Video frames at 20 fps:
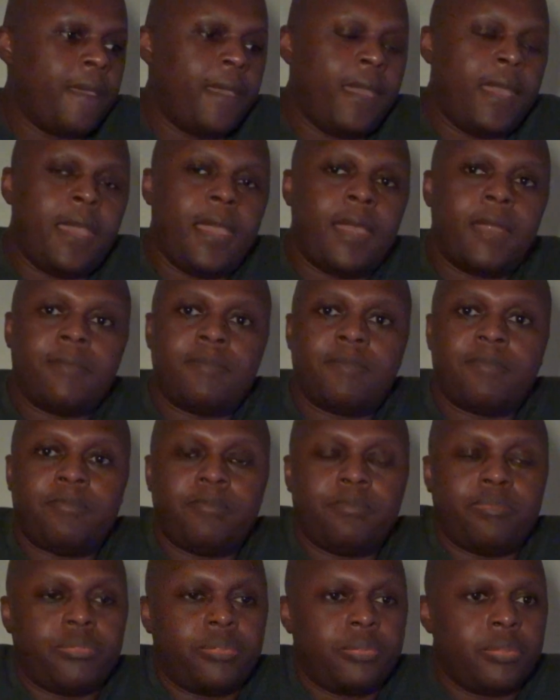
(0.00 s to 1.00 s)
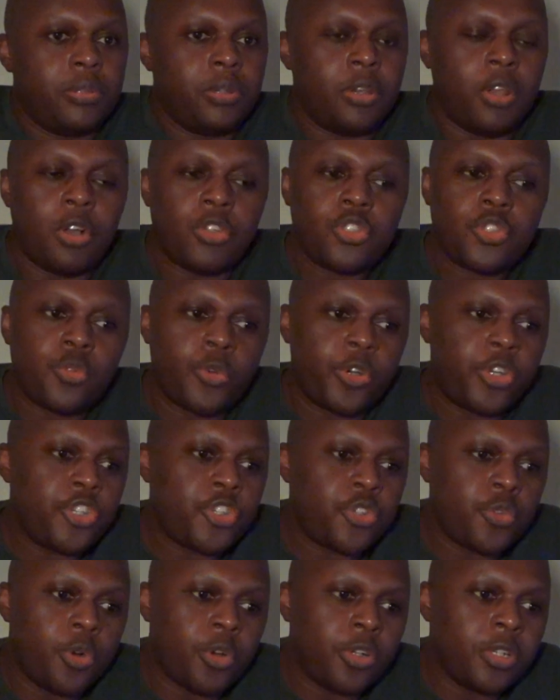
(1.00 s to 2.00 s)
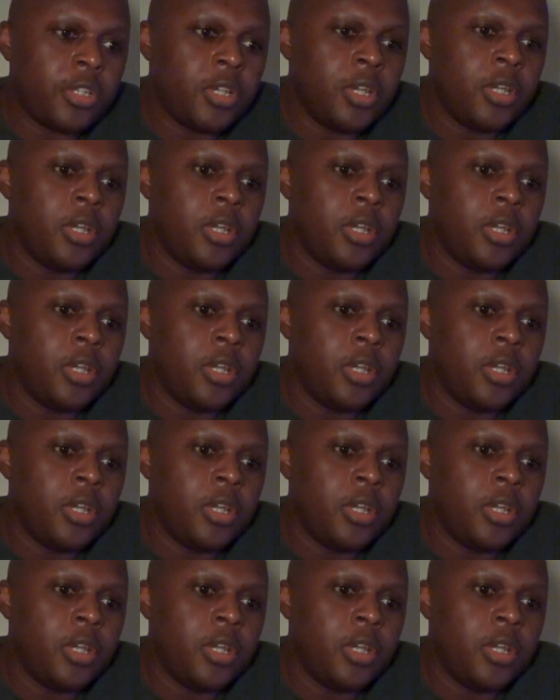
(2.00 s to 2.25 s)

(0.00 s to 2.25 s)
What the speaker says: And long story short,